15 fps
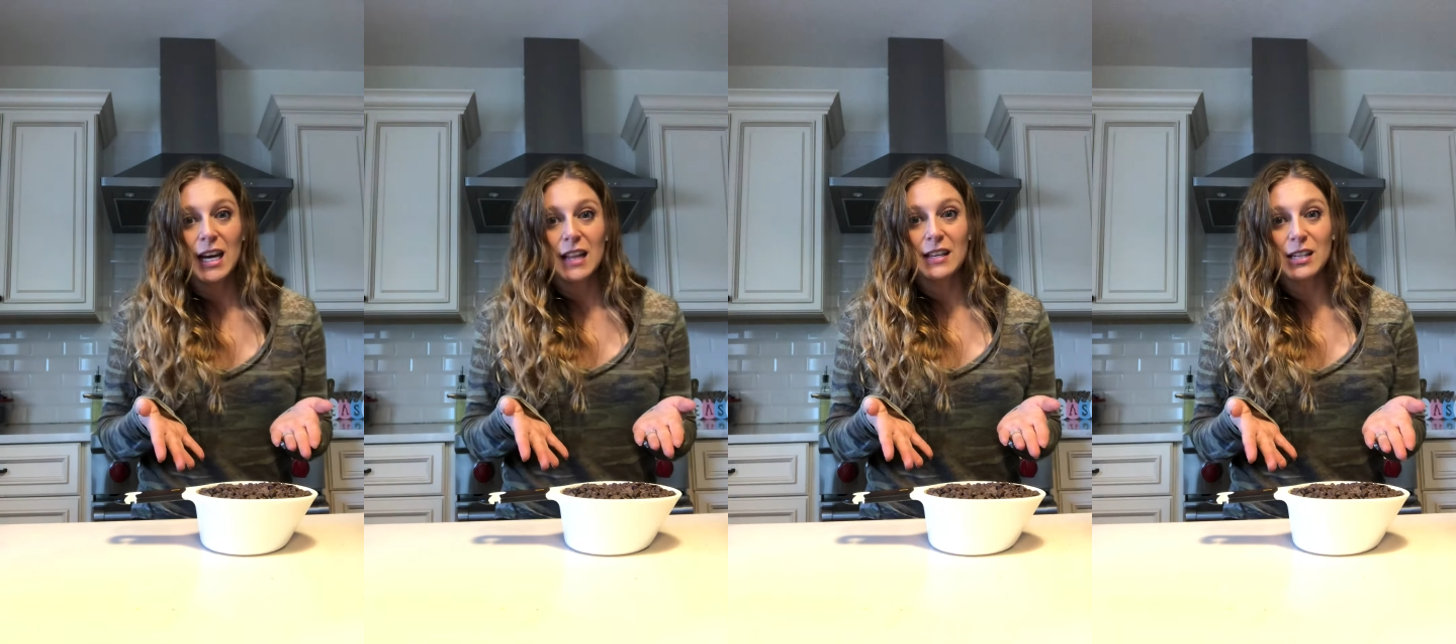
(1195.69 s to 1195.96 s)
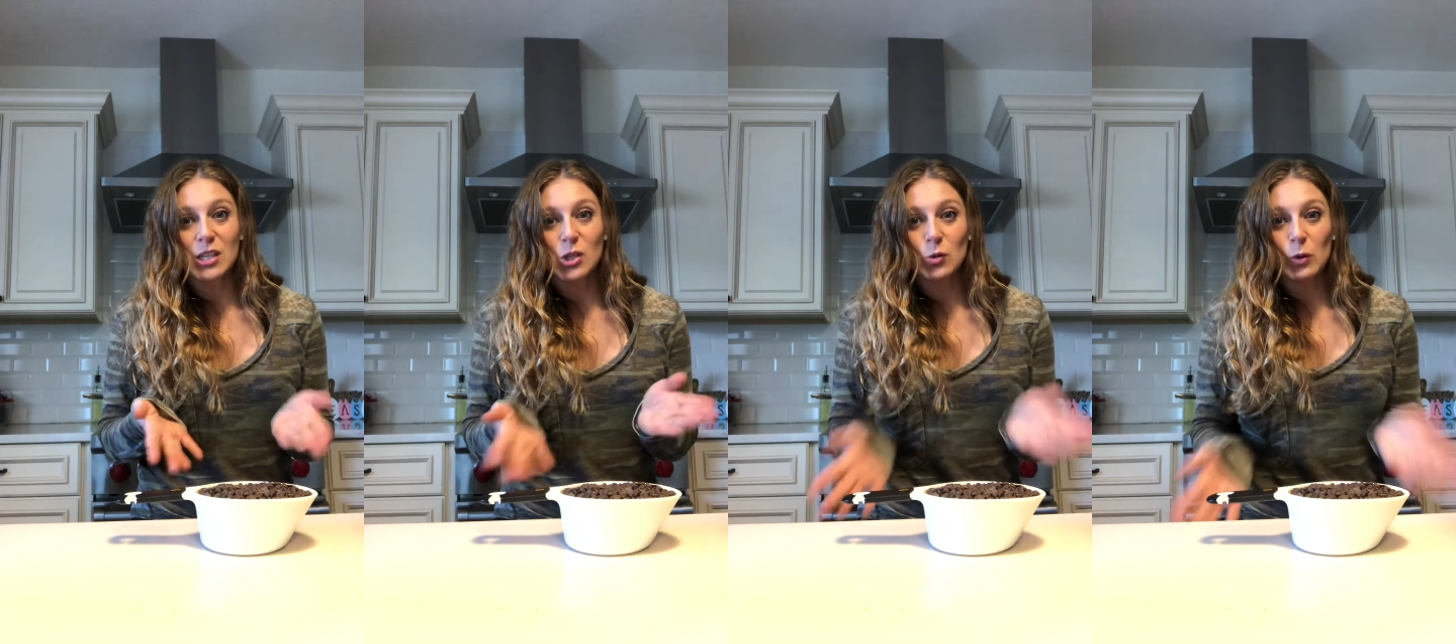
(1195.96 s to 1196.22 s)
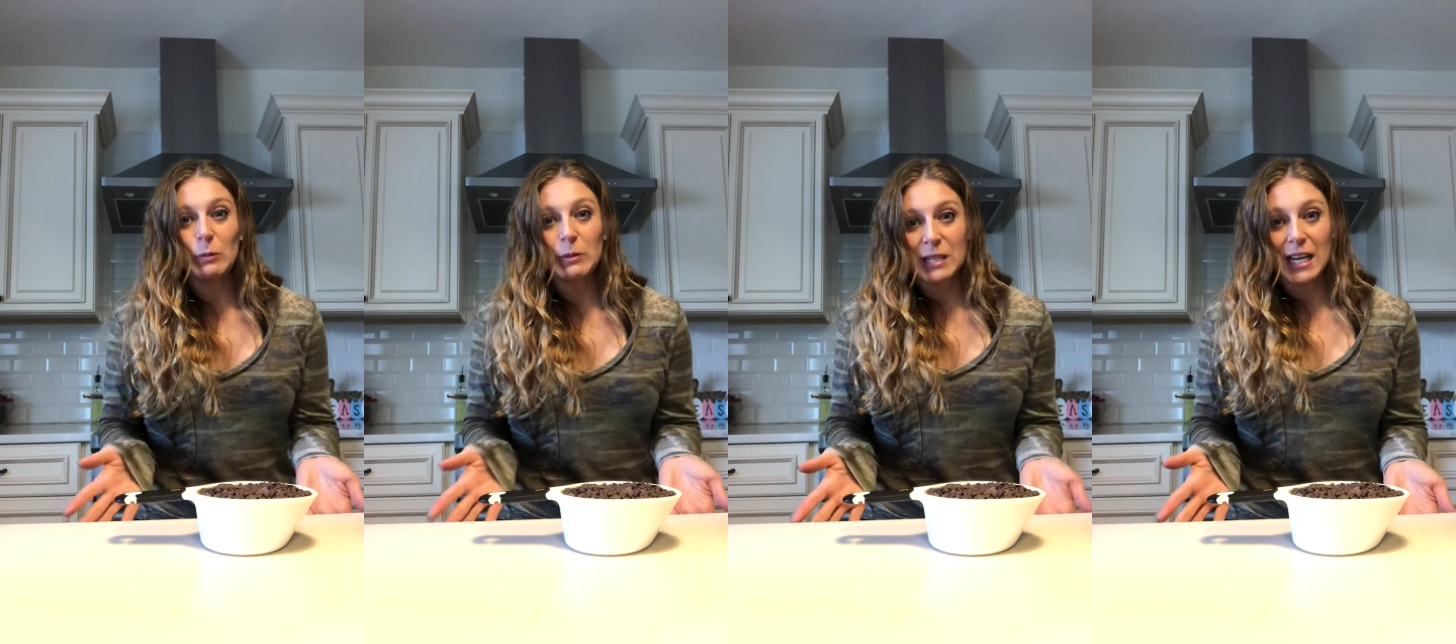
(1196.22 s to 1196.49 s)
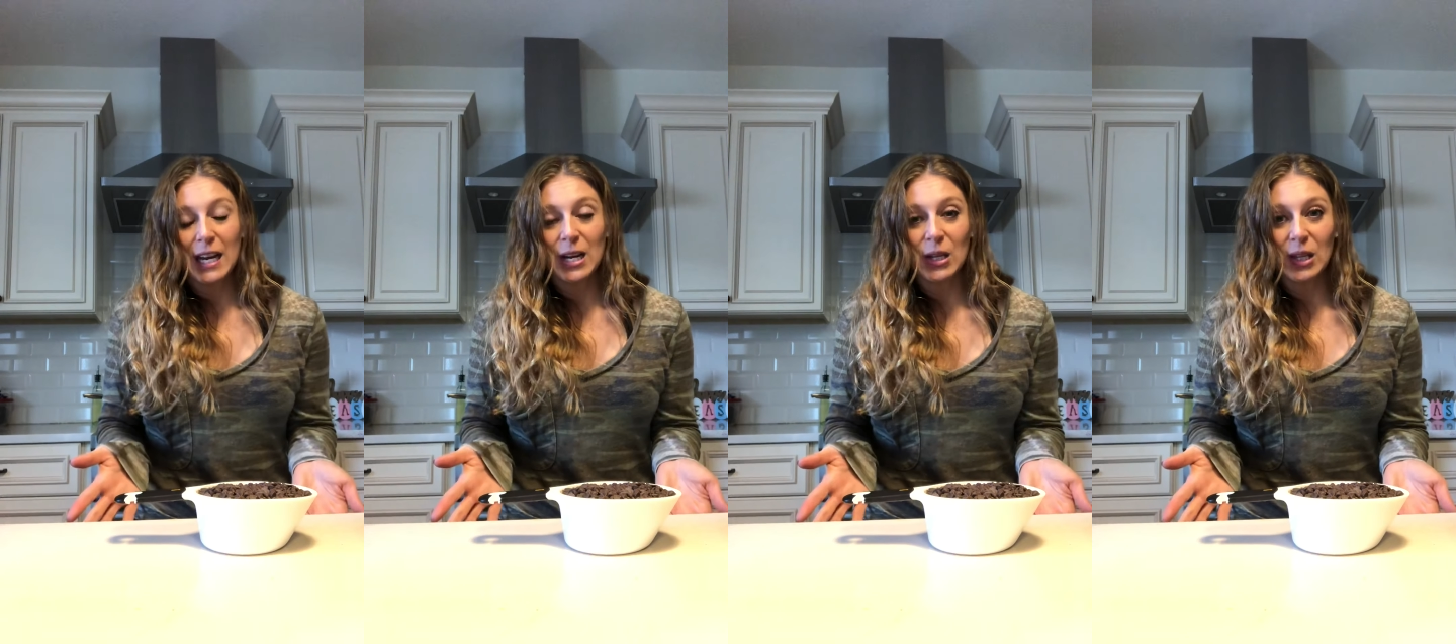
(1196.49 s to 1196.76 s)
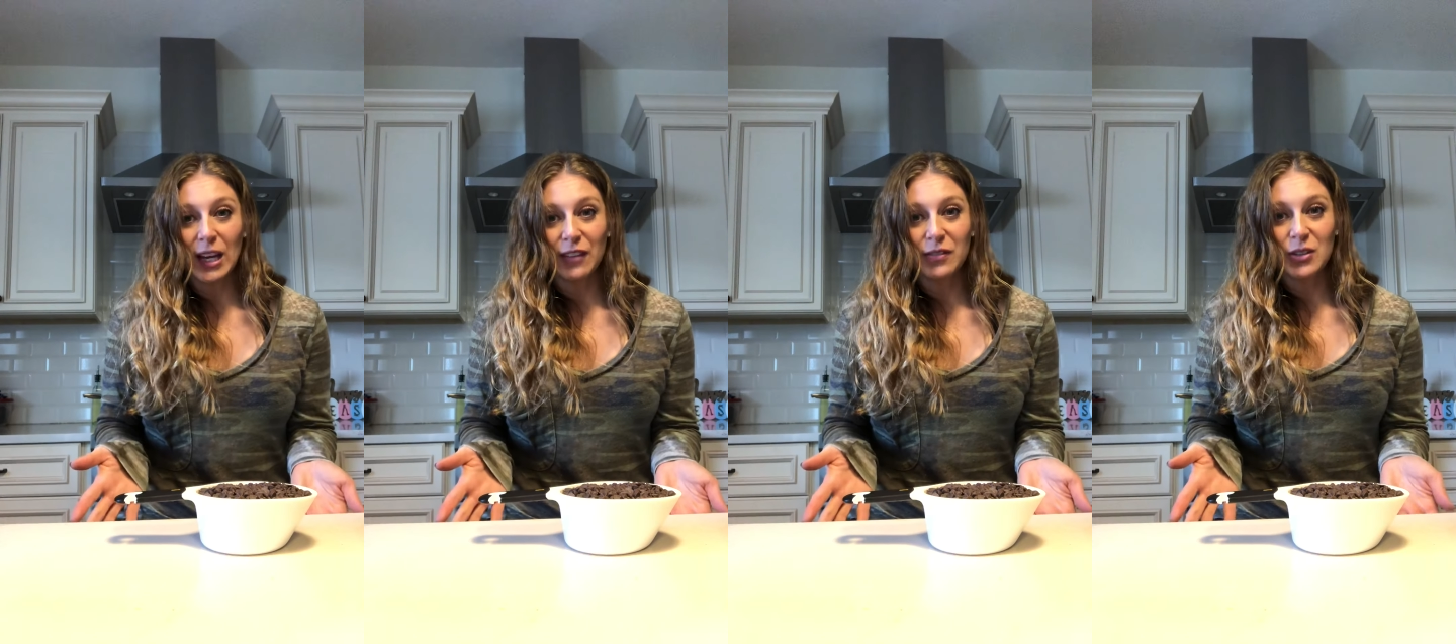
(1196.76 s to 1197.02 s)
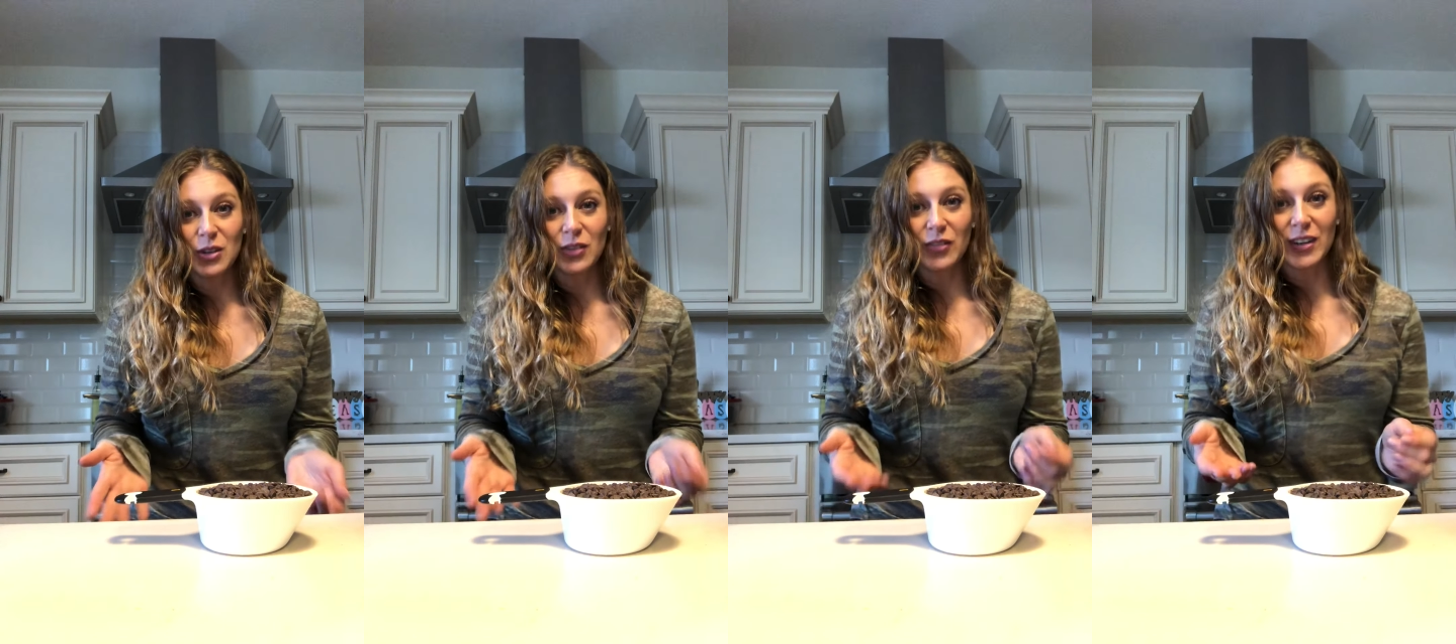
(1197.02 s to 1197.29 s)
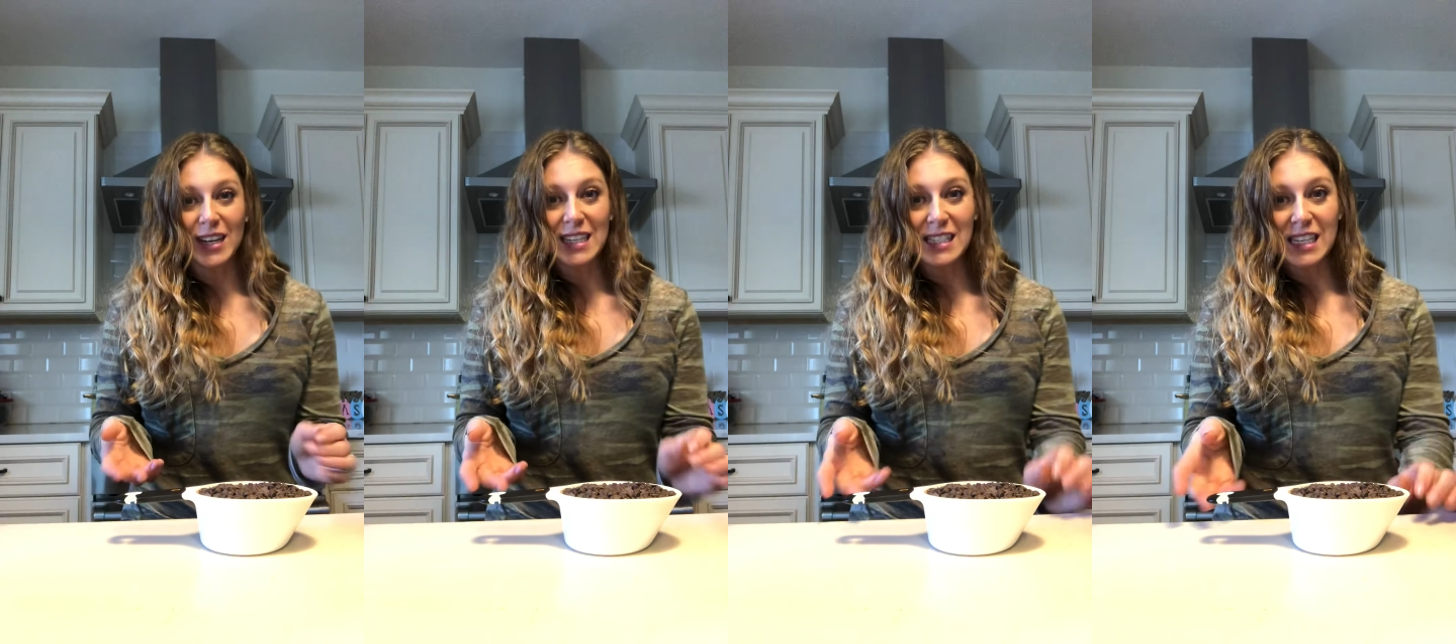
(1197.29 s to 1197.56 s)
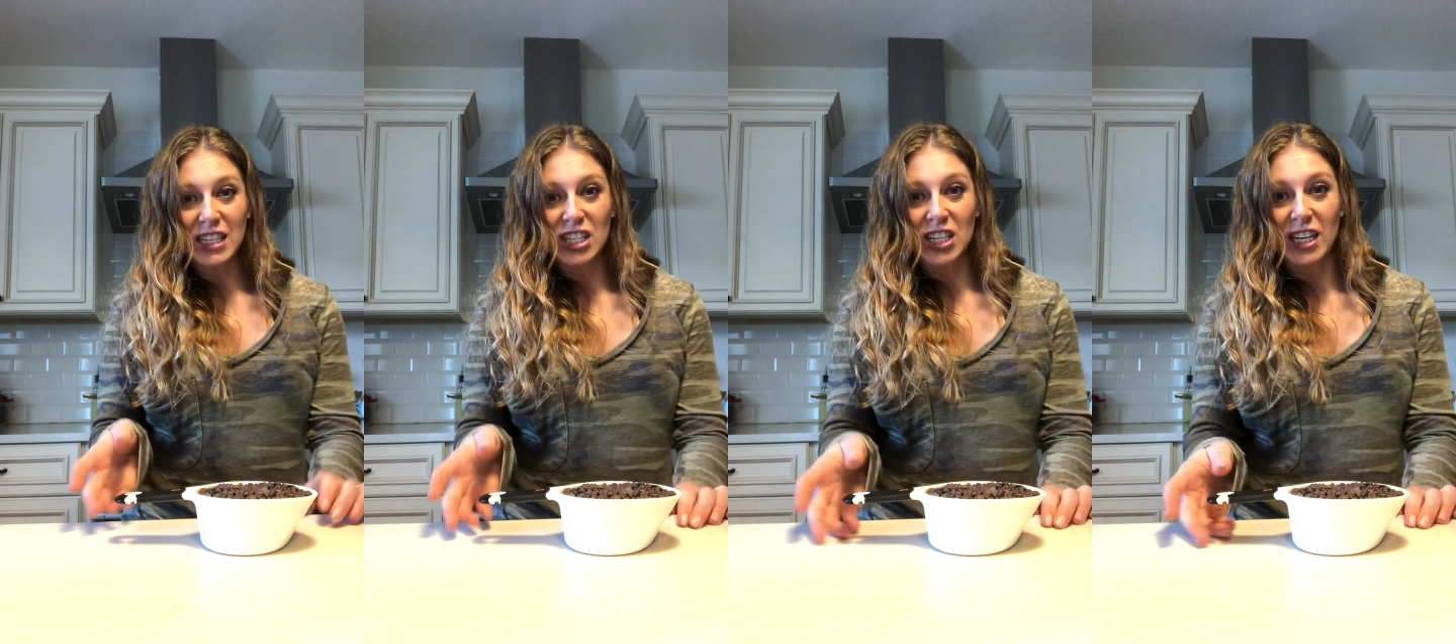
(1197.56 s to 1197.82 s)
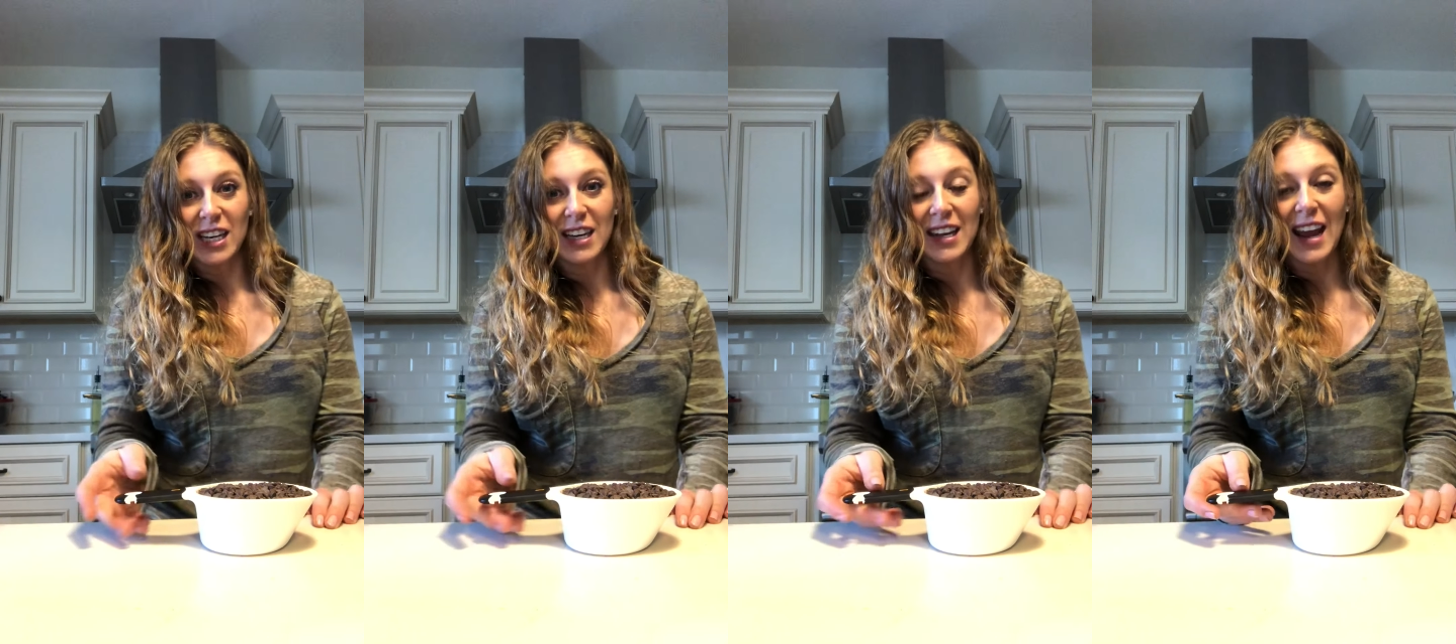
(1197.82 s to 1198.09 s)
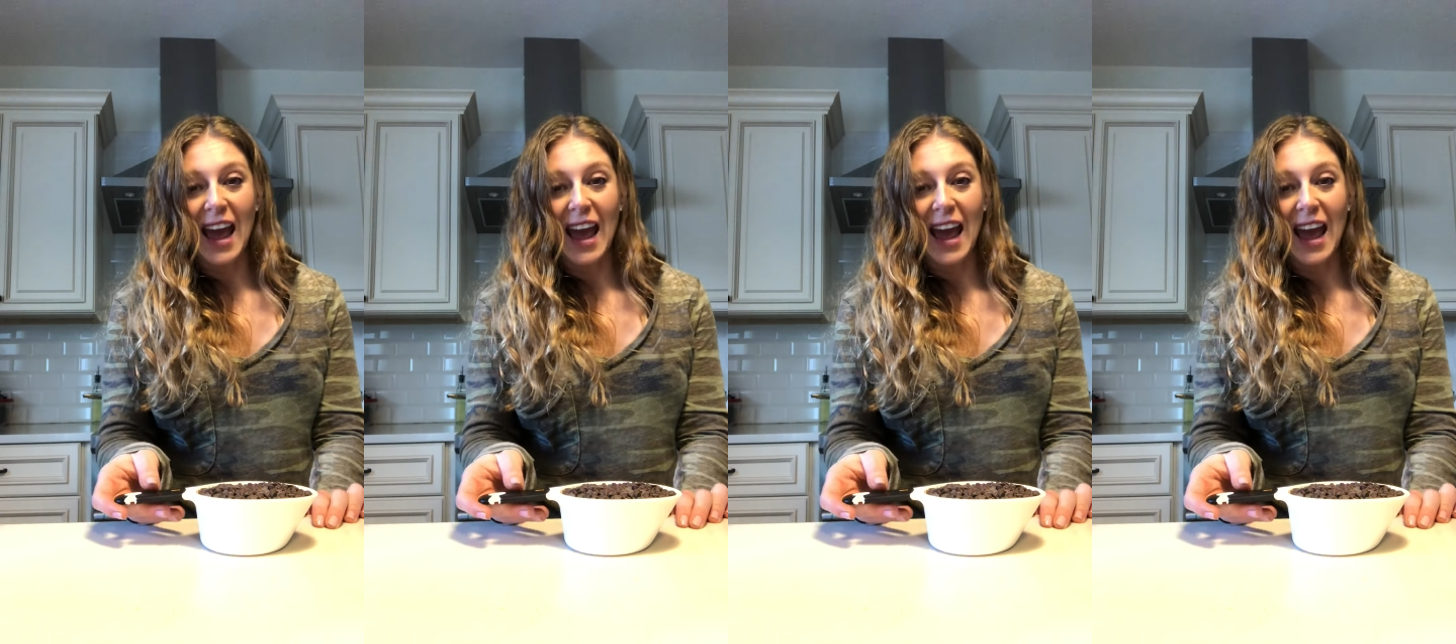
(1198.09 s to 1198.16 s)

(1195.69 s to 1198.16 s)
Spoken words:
this sweet potato leftover edition,